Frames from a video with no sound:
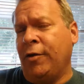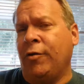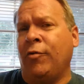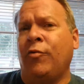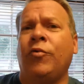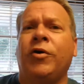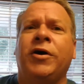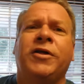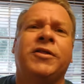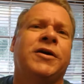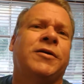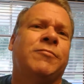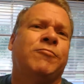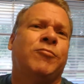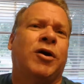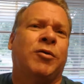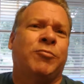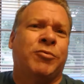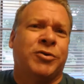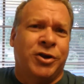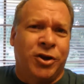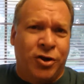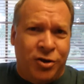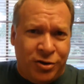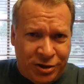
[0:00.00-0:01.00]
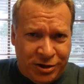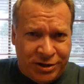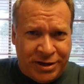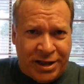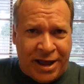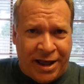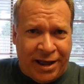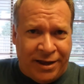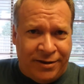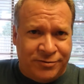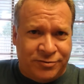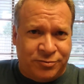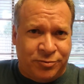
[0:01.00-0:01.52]
what we're doing
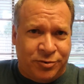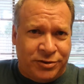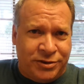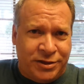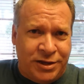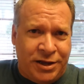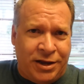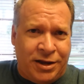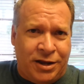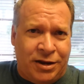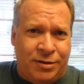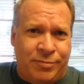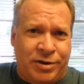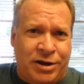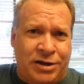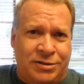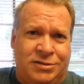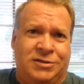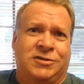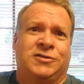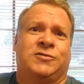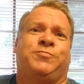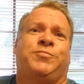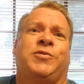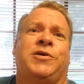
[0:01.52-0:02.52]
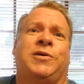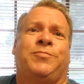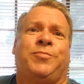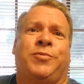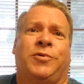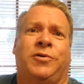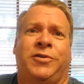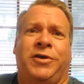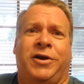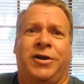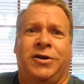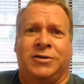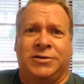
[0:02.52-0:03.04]
today is we're thinking about these
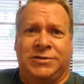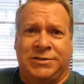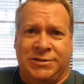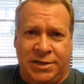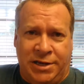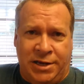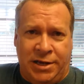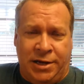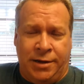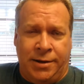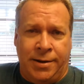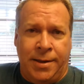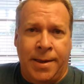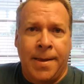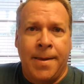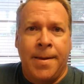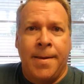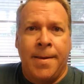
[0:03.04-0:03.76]
people that are saying